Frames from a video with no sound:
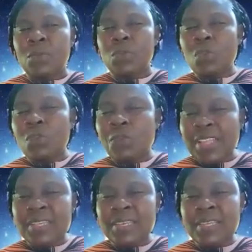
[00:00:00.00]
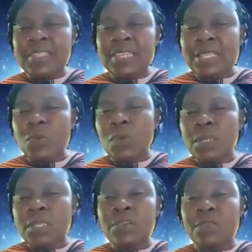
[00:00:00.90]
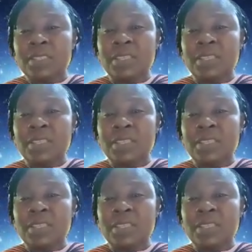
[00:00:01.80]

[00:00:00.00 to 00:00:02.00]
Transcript: to fight against inequality of her